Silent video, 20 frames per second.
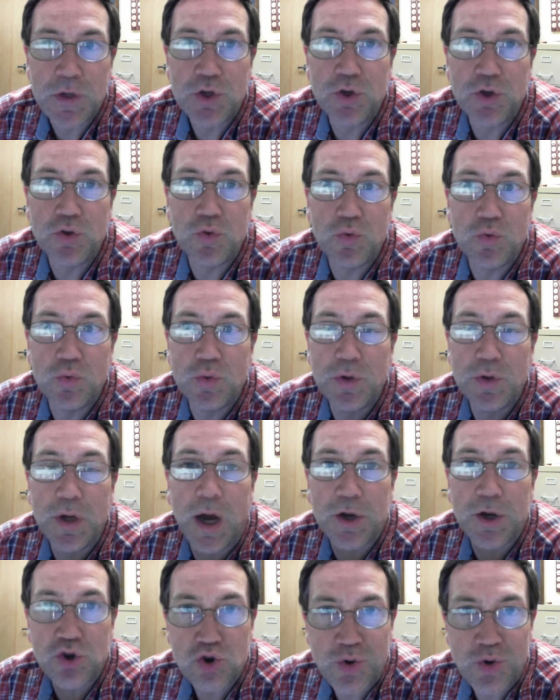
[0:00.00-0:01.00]
to
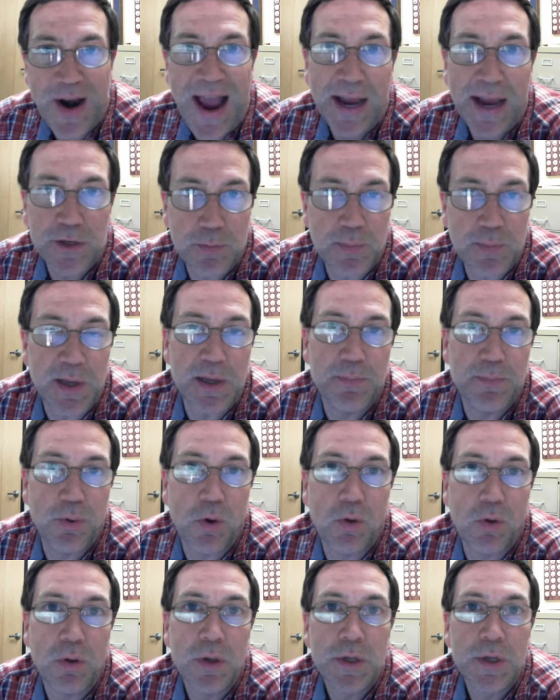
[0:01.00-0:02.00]
attract
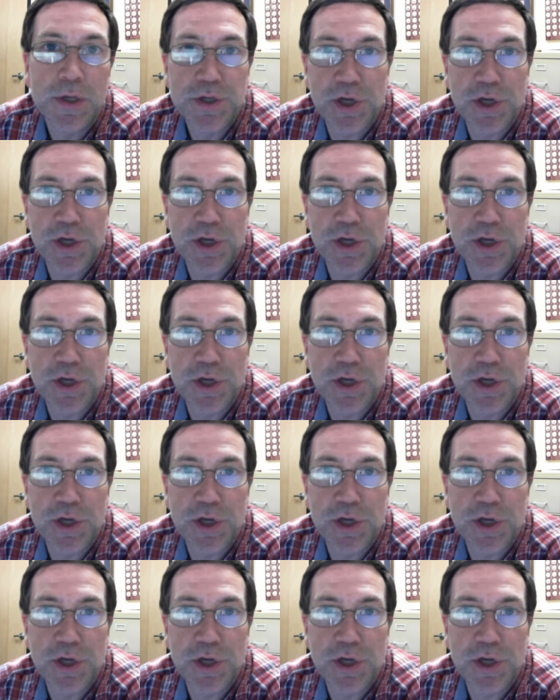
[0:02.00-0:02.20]
people